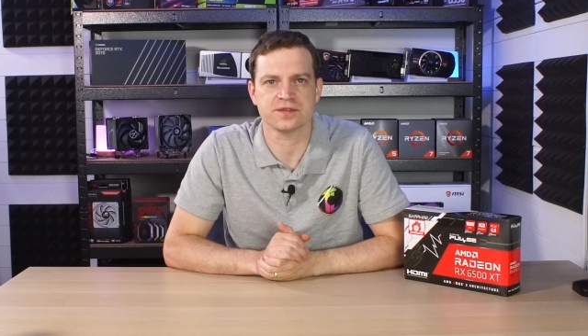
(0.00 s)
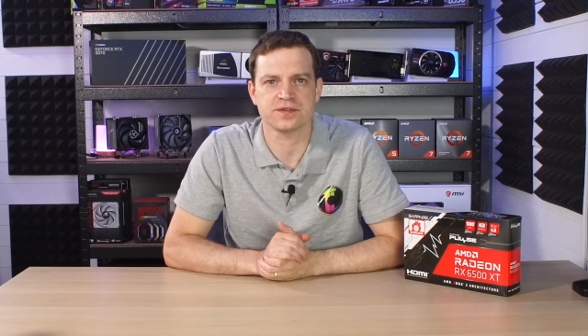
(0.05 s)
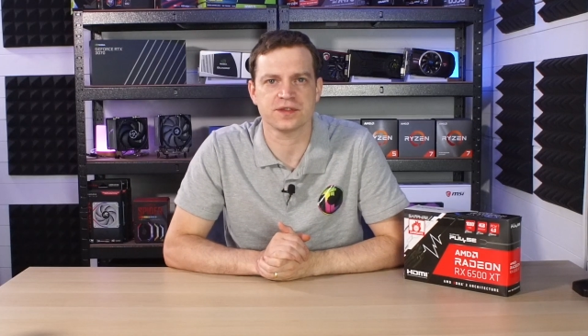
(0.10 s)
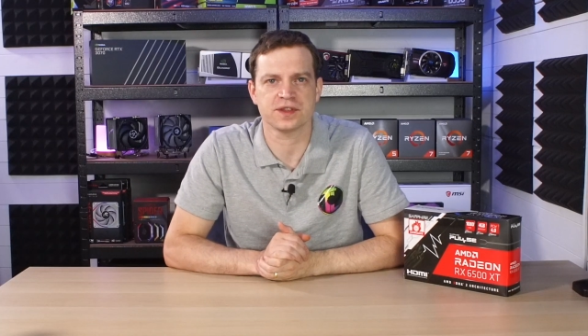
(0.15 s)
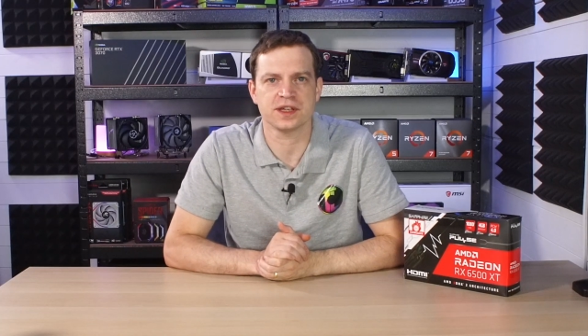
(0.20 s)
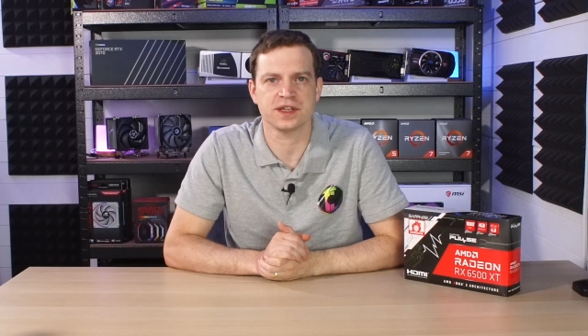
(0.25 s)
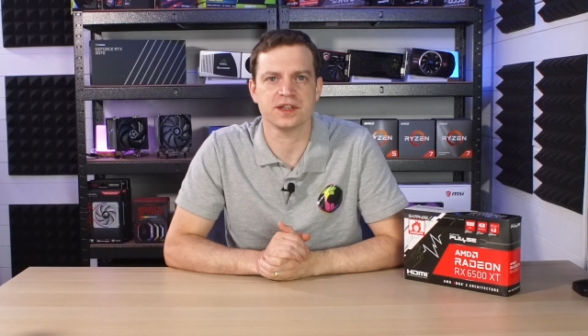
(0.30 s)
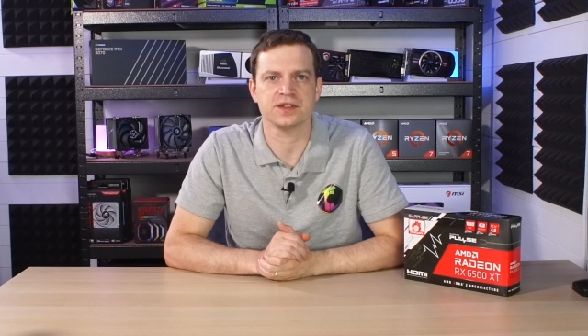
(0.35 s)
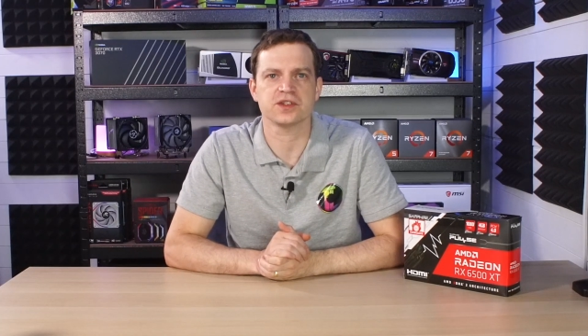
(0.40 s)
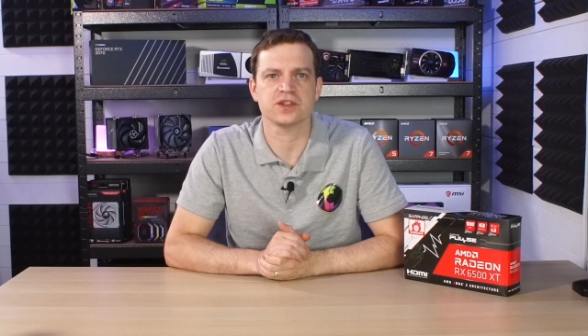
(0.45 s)
of
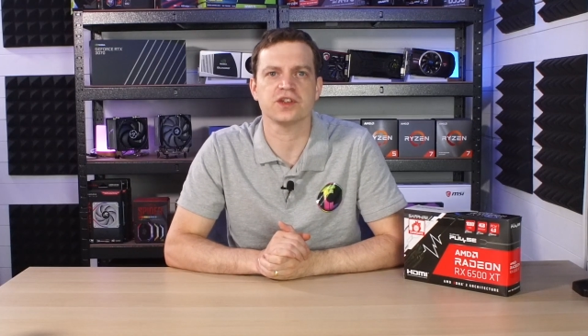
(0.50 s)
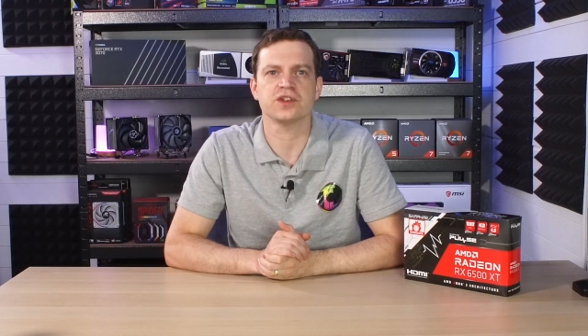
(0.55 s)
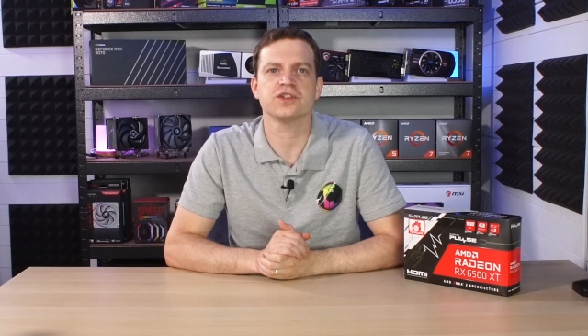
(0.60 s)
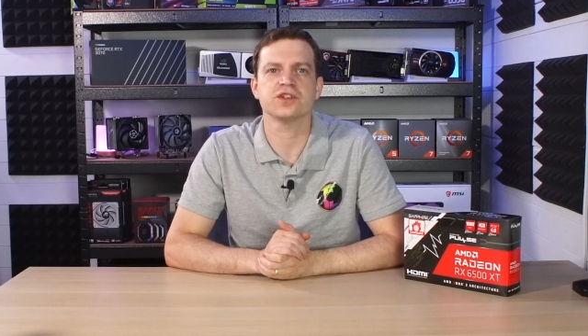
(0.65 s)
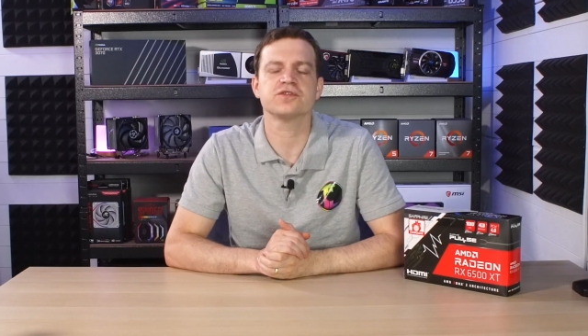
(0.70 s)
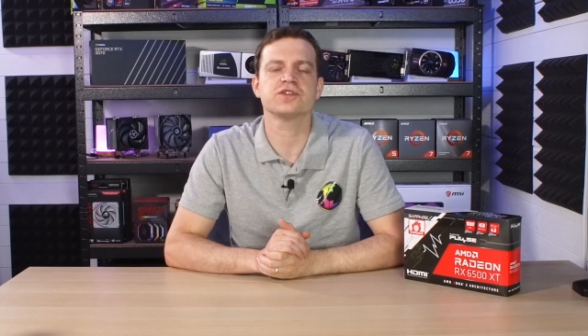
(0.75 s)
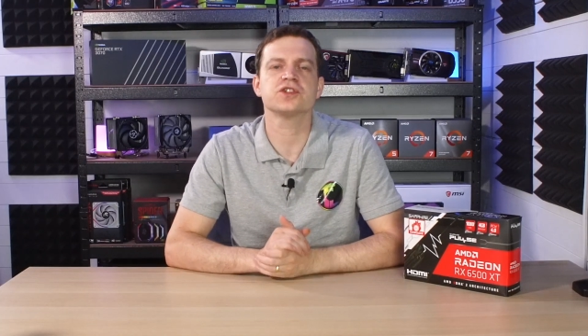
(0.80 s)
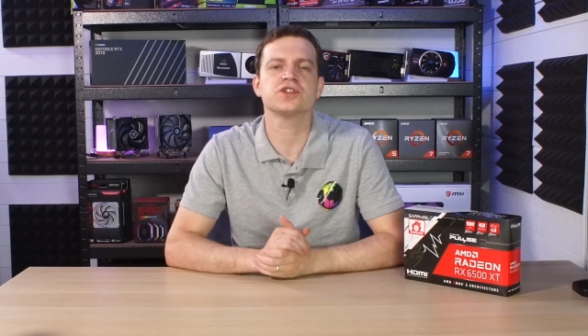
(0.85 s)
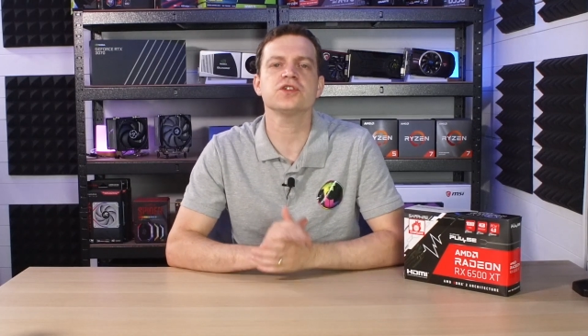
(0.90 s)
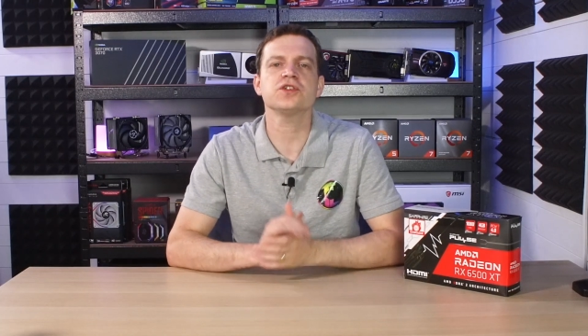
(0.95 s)
things and
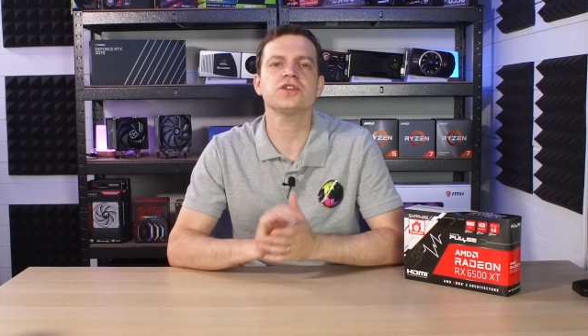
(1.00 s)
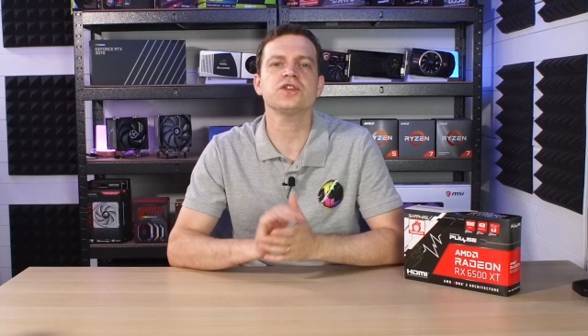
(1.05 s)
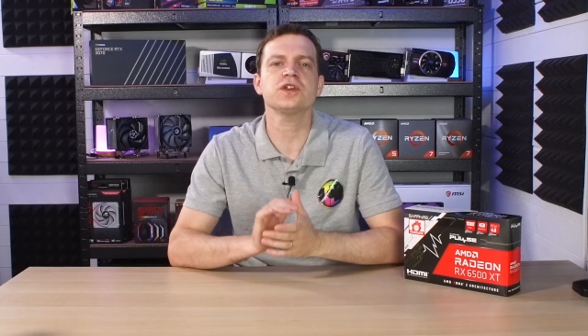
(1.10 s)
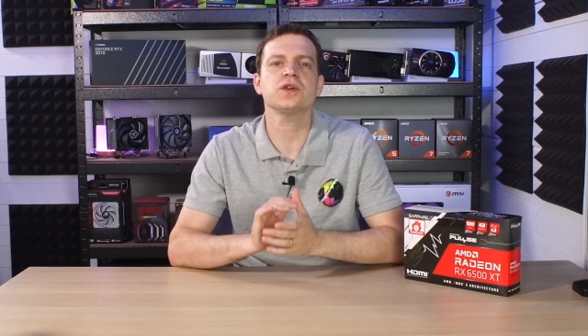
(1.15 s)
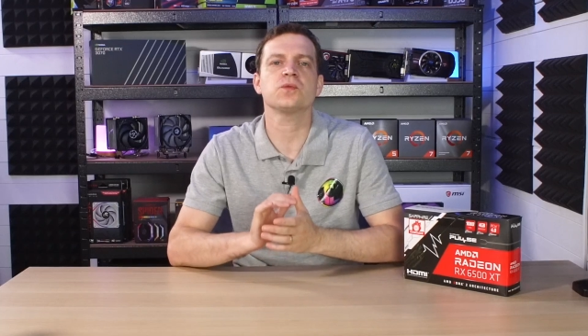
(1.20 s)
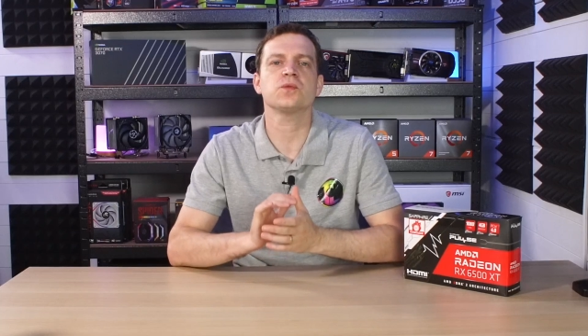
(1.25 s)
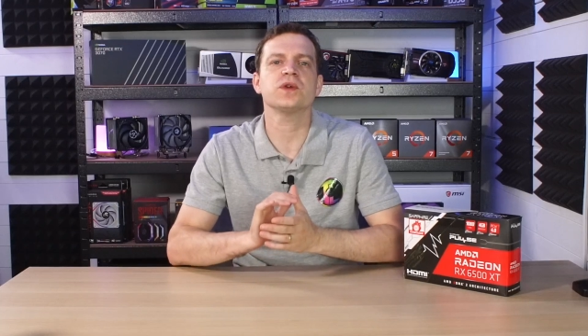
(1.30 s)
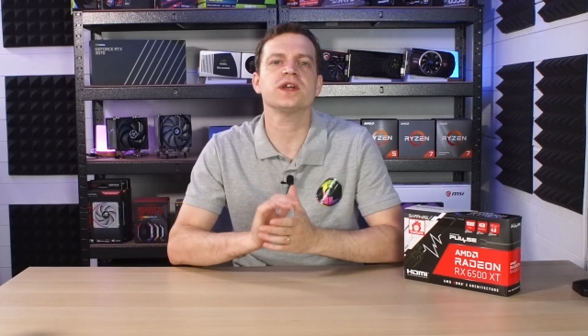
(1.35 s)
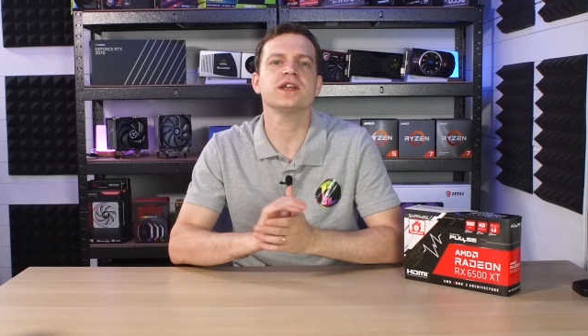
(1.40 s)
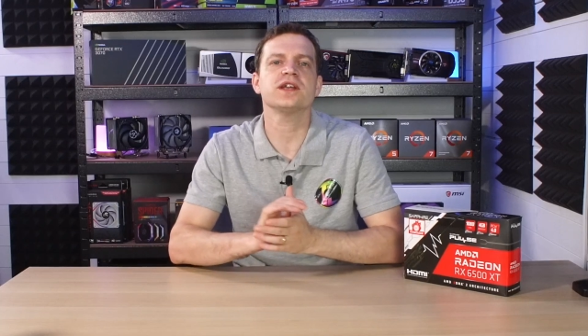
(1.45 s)
there's
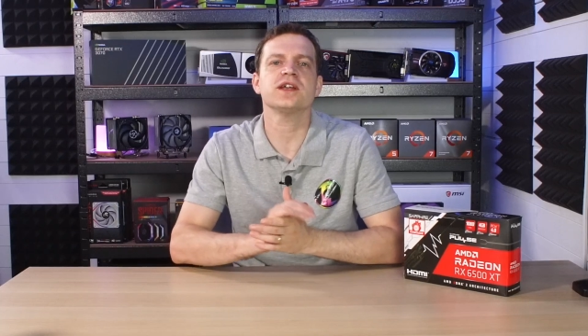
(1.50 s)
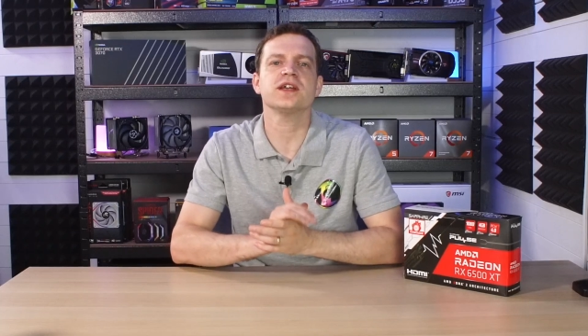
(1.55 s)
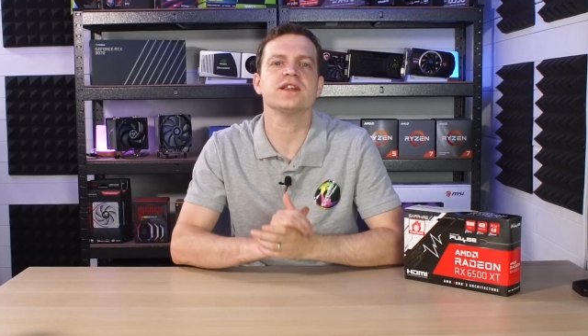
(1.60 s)
nothing weirder